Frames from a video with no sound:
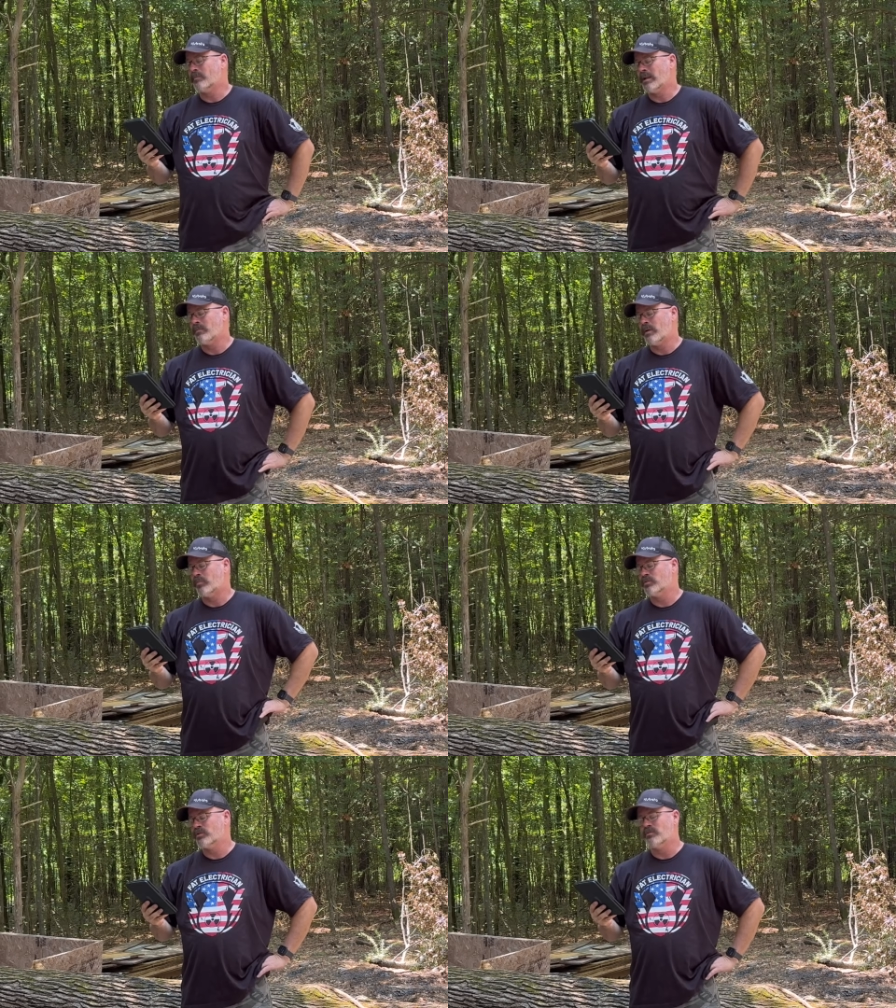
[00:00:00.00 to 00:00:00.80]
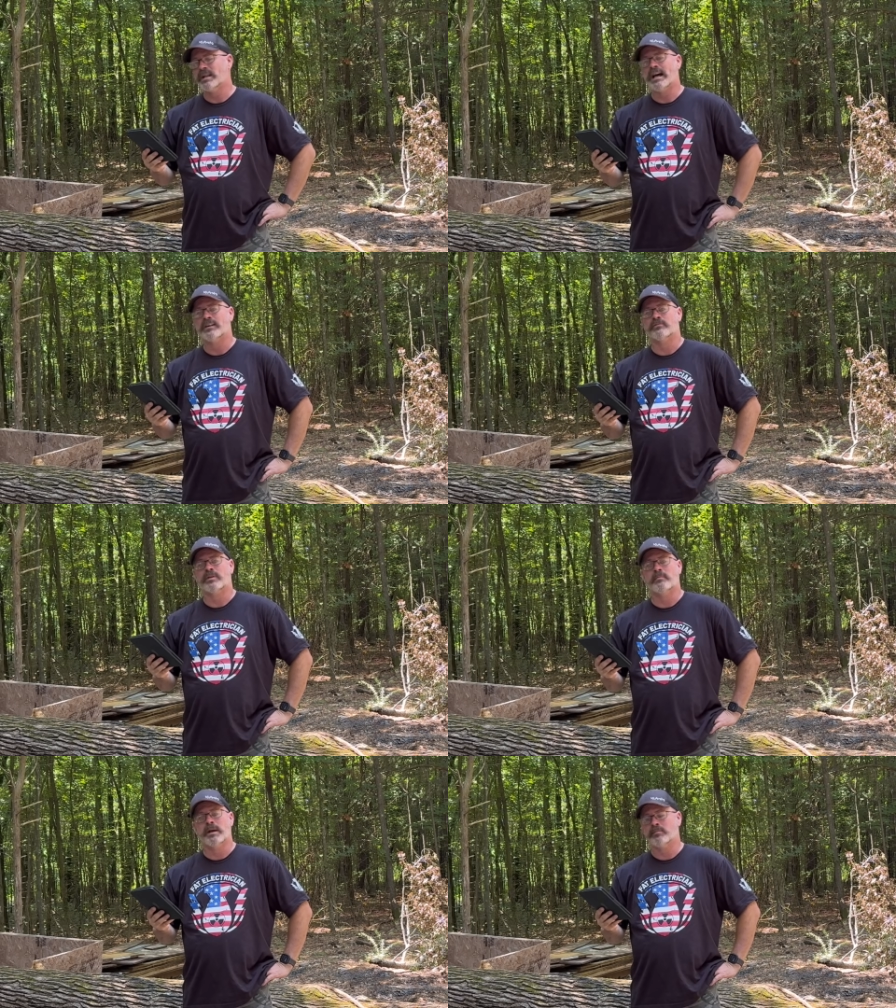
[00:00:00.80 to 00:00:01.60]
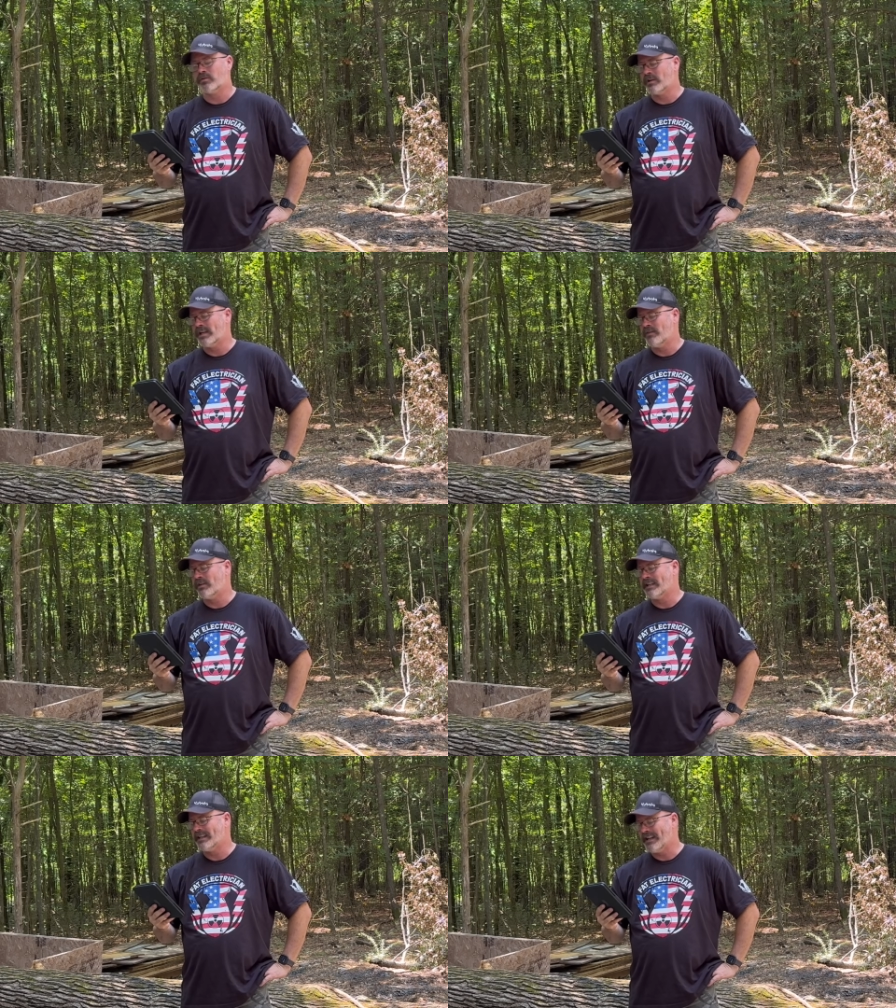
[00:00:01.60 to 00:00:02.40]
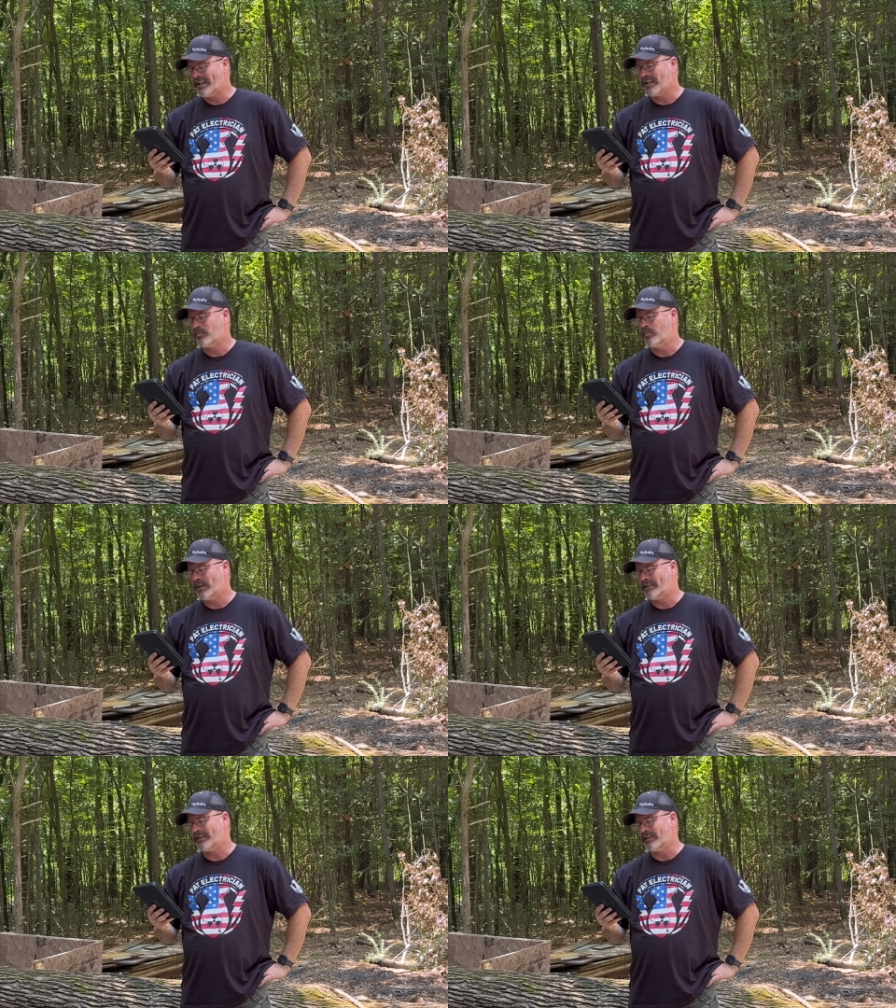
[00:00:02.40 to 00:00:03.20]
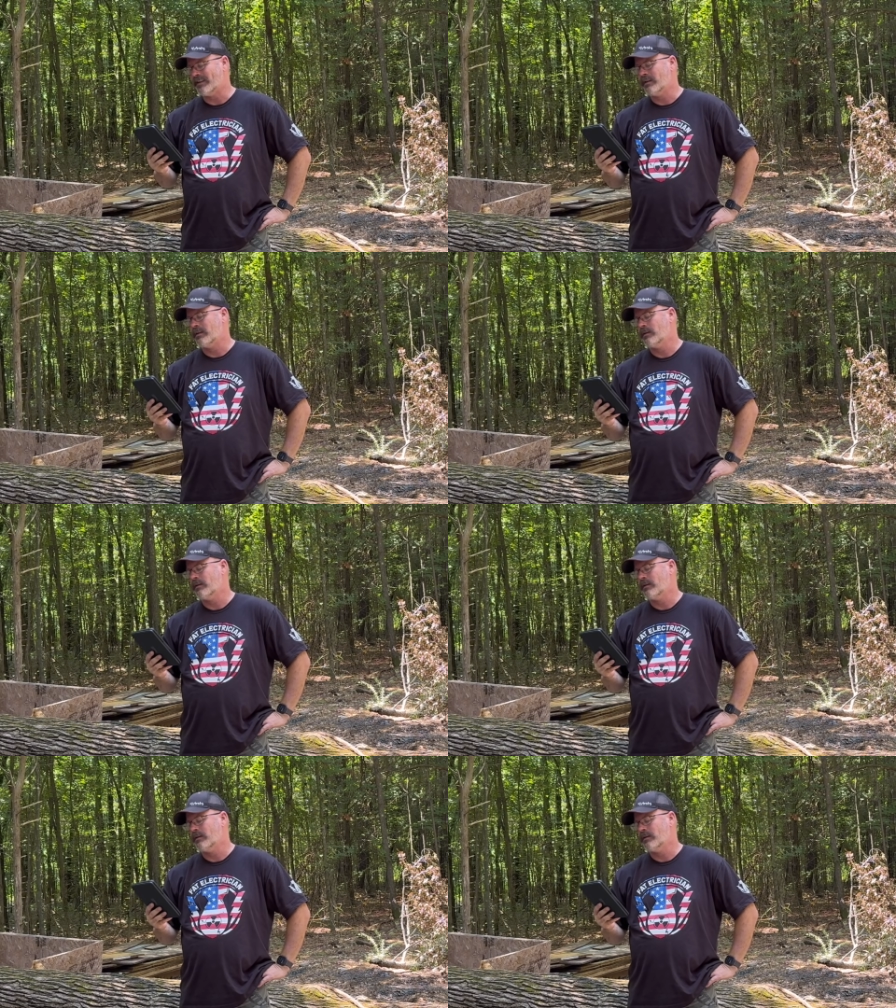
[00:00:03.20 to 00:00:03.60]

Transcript: so many people do not remember even getting bitten.